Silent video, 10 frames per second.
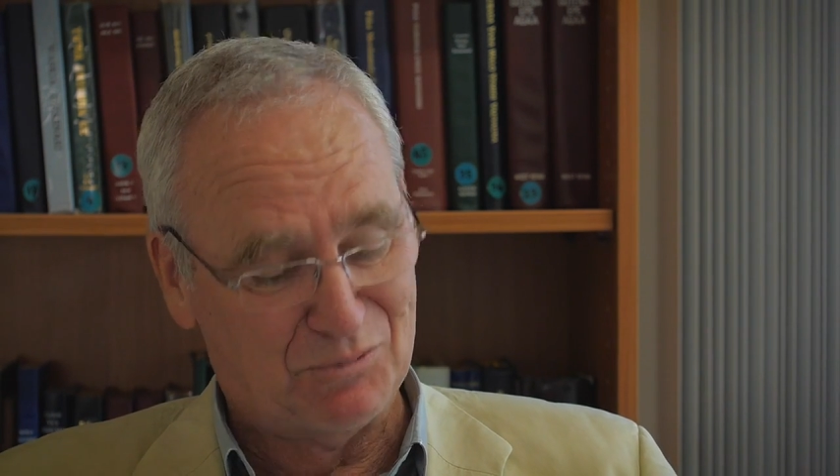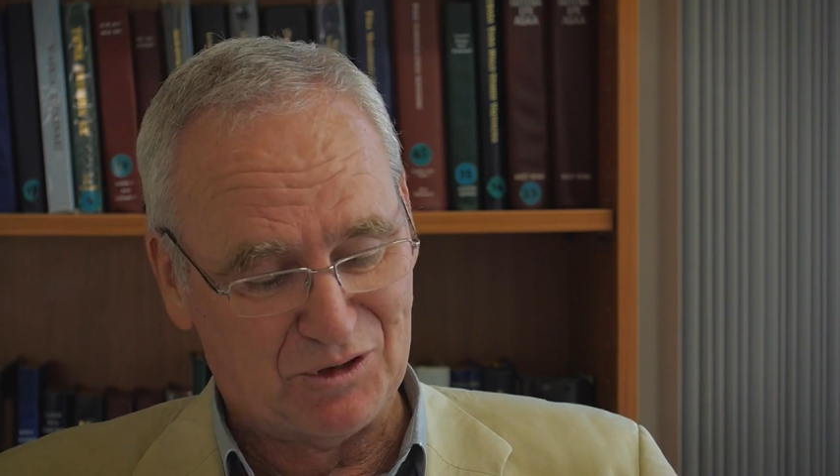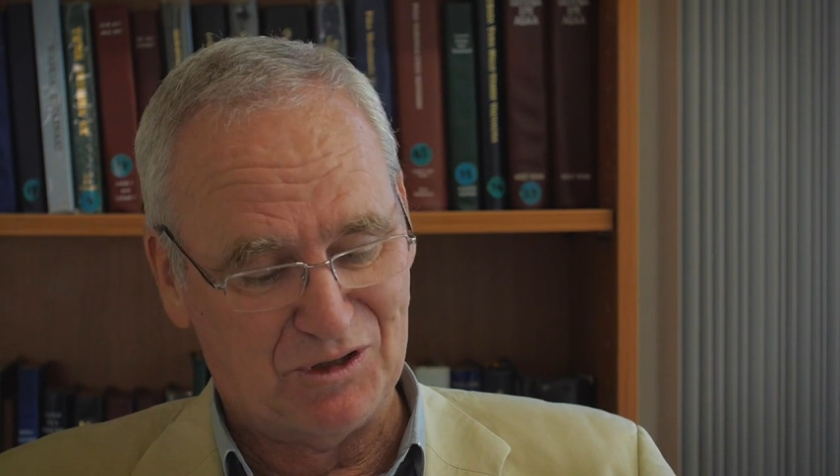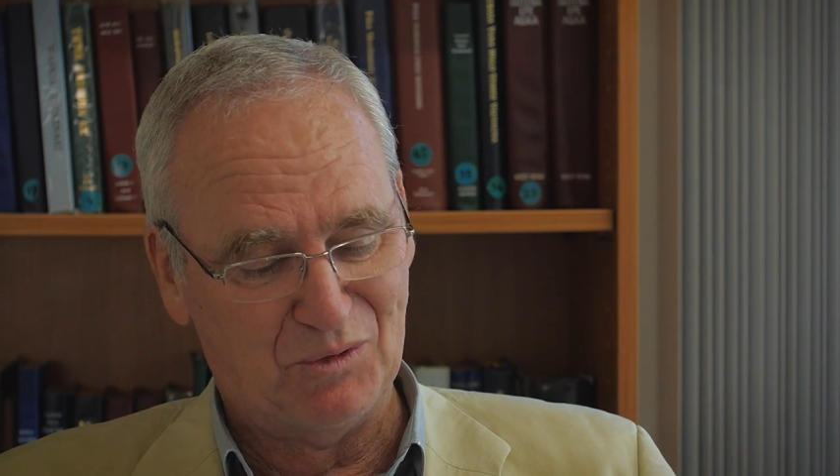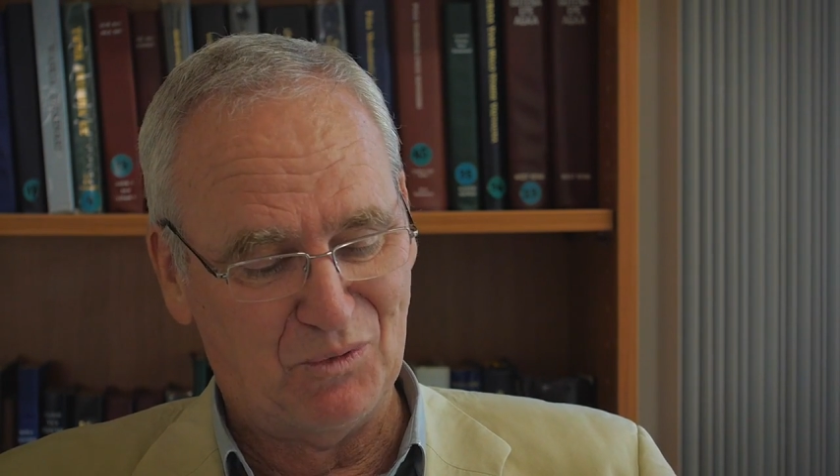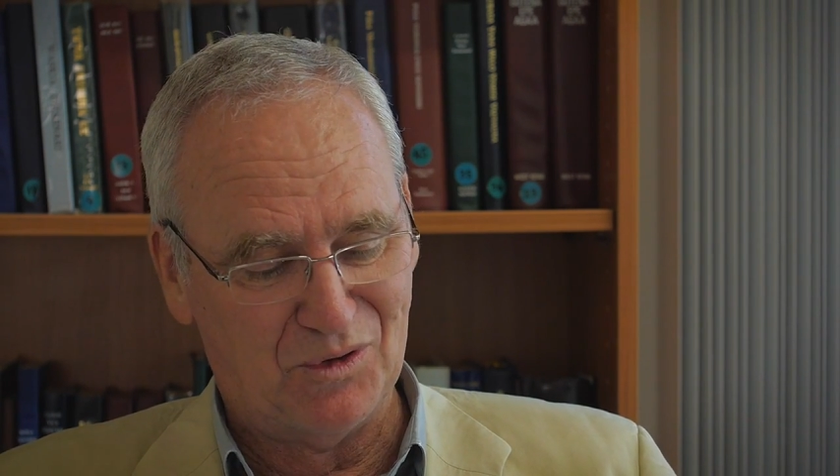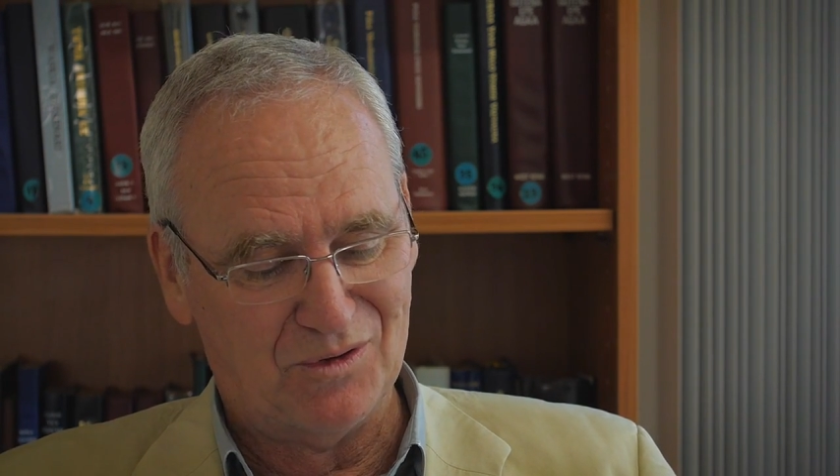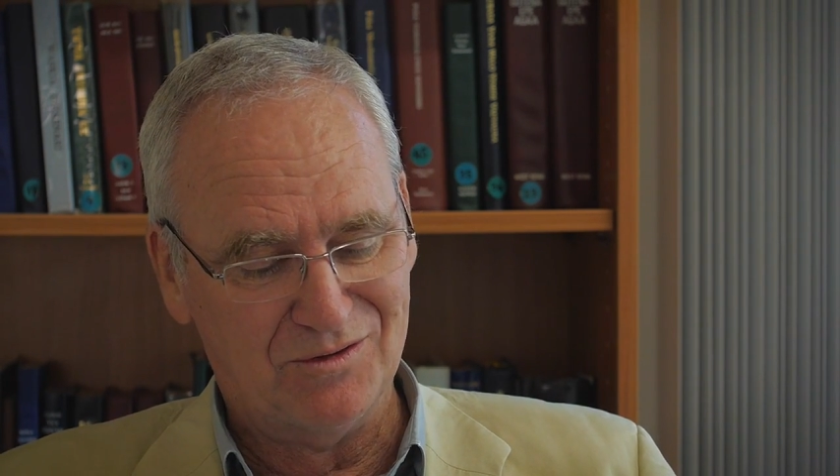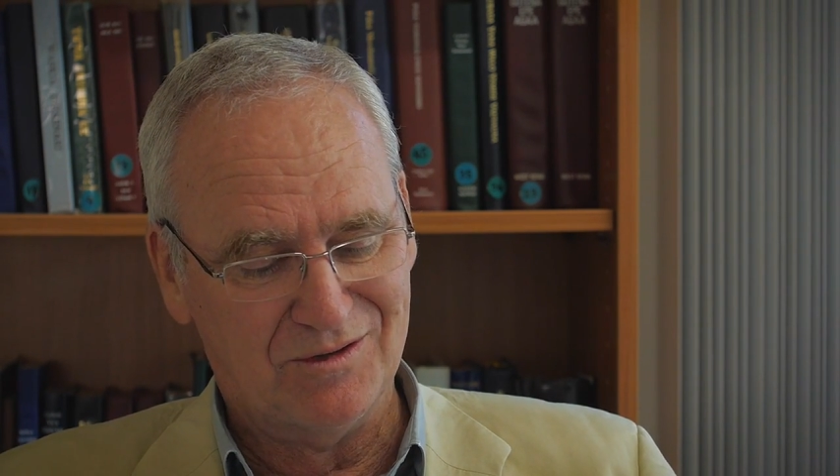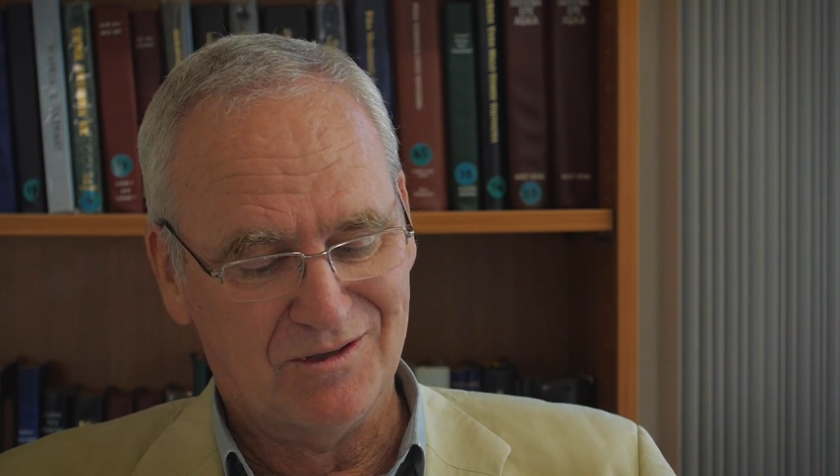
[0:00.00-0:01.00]
book in the
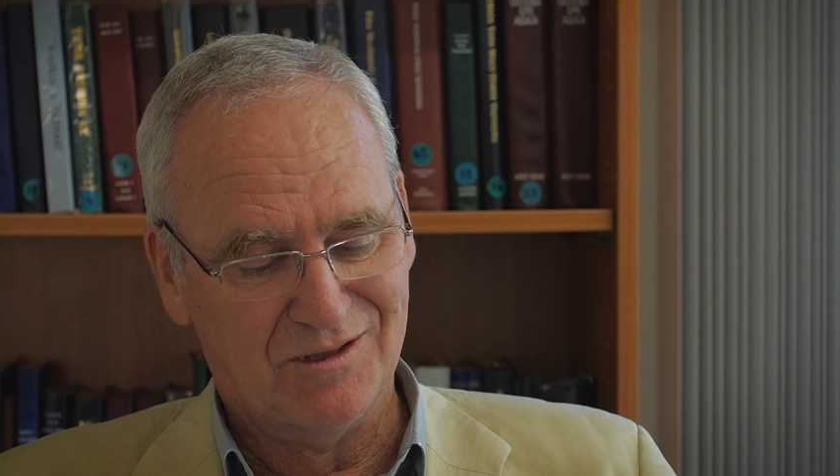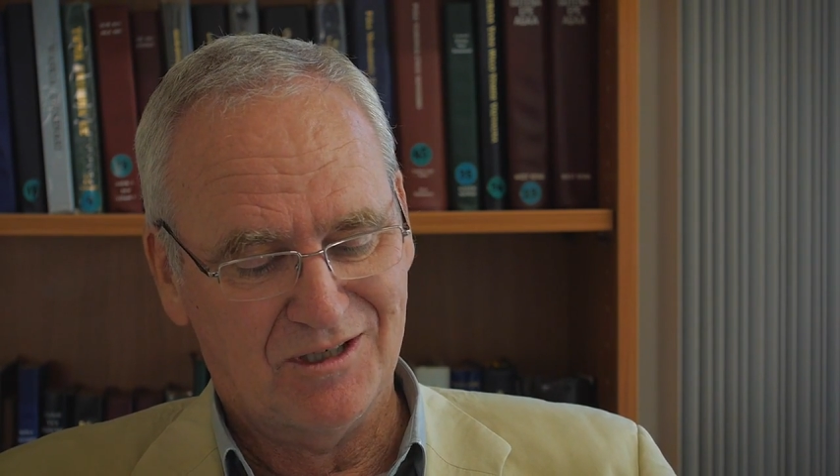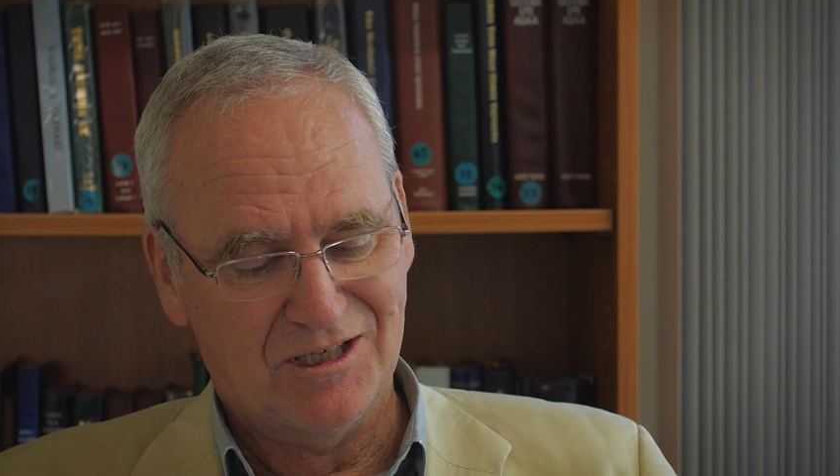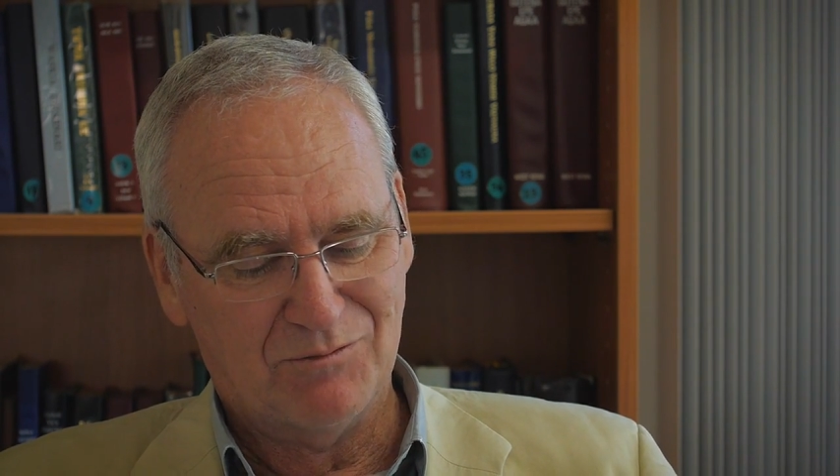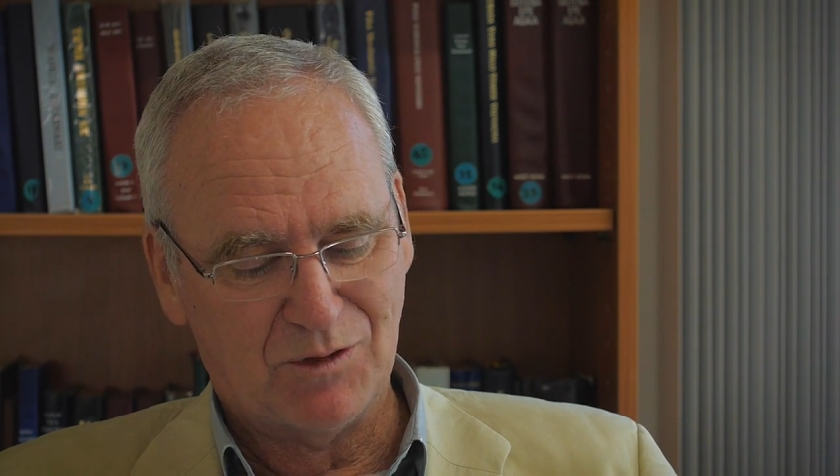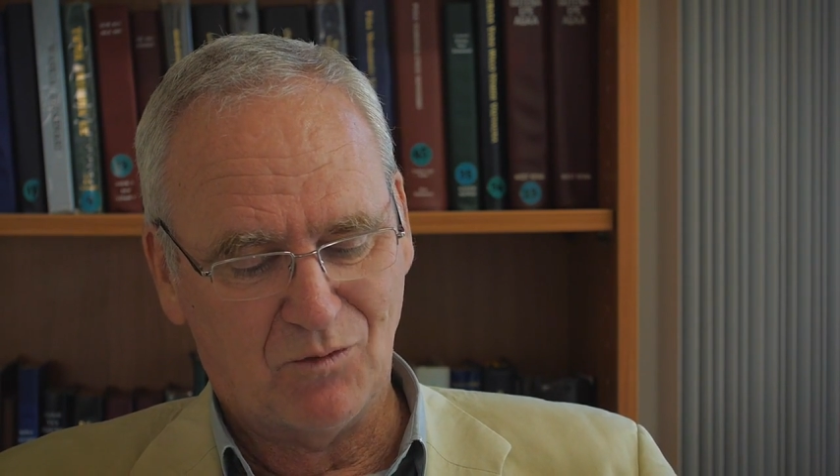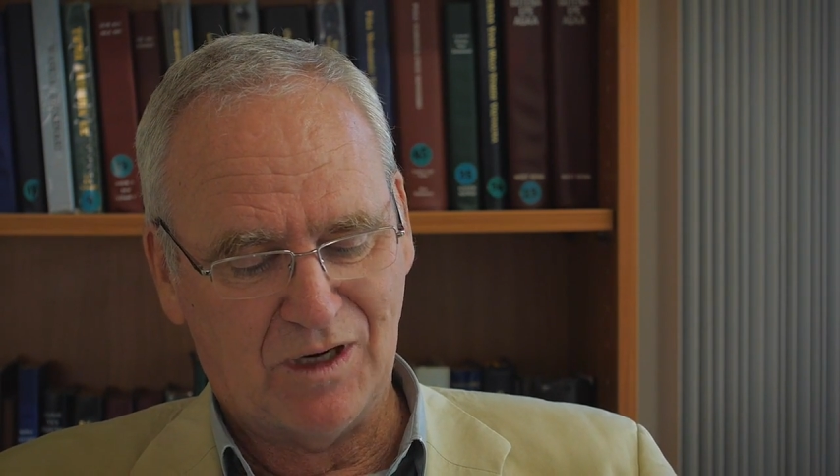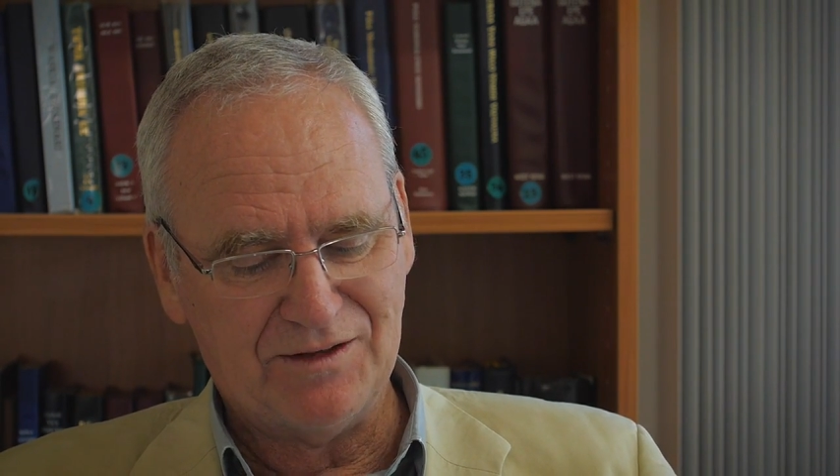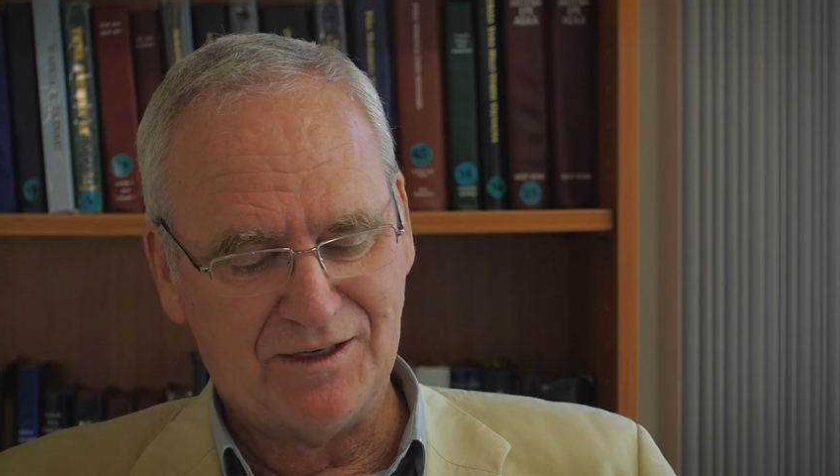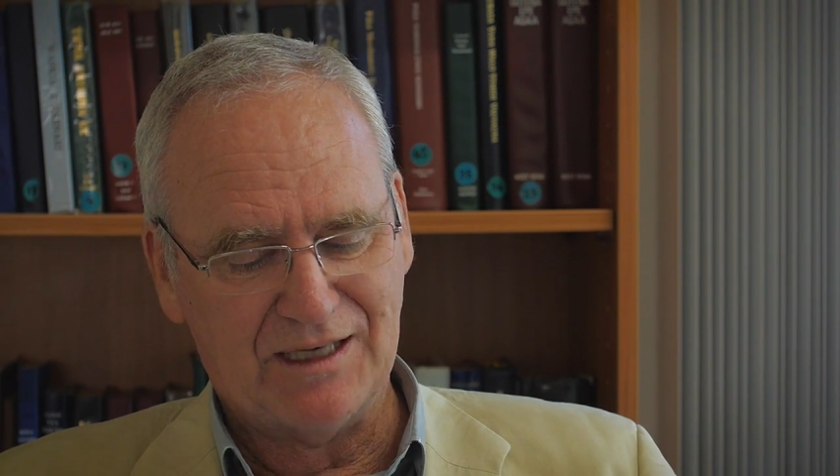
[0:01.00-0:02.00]
world, but
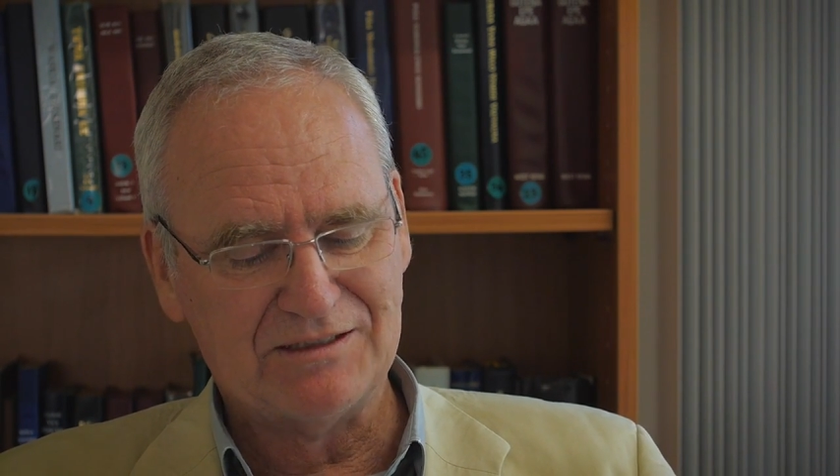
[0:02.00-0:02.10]
one that